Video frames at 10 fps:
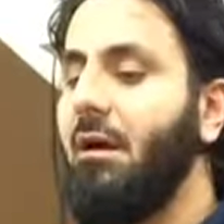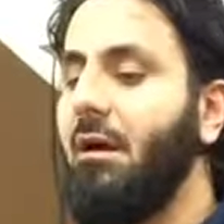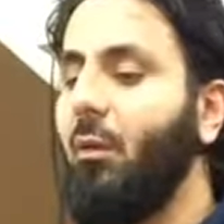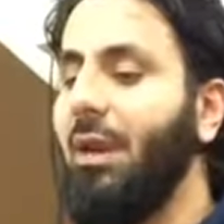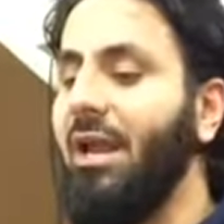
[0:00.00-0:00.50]

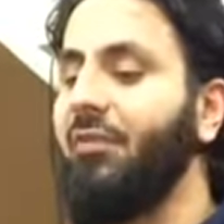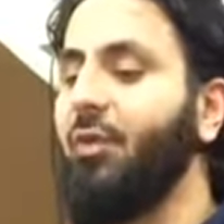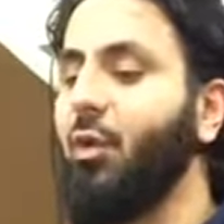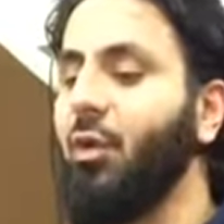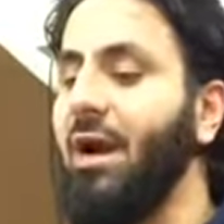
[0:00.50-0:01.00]
well, if the
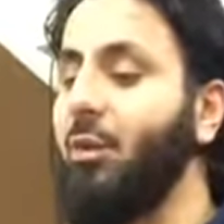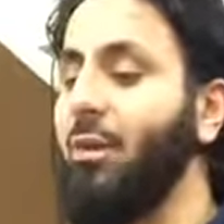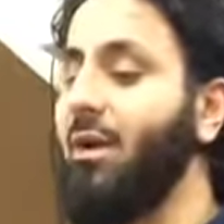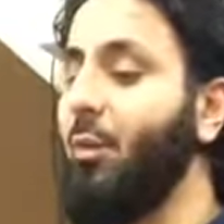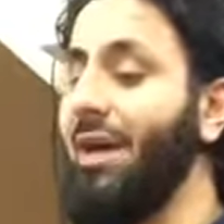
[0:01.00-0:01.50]

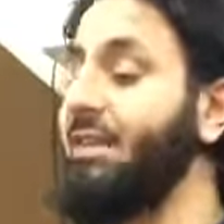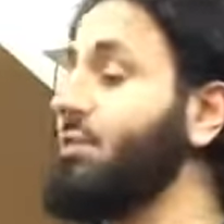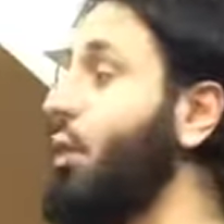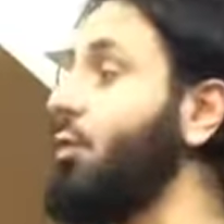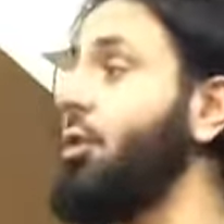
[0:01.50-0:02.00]
Quran were his
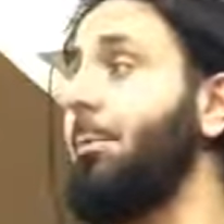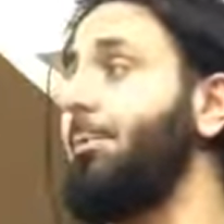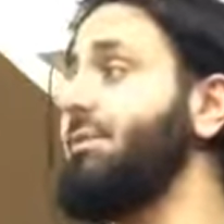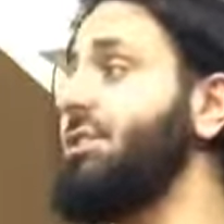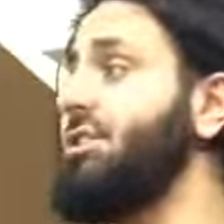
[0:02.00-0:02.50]
own
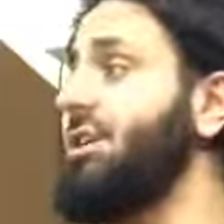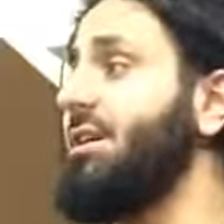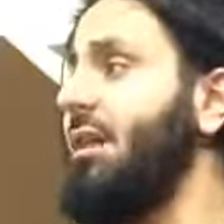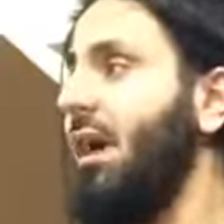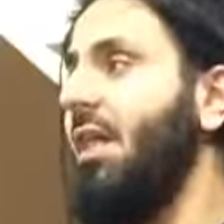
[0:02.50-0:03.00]
composition,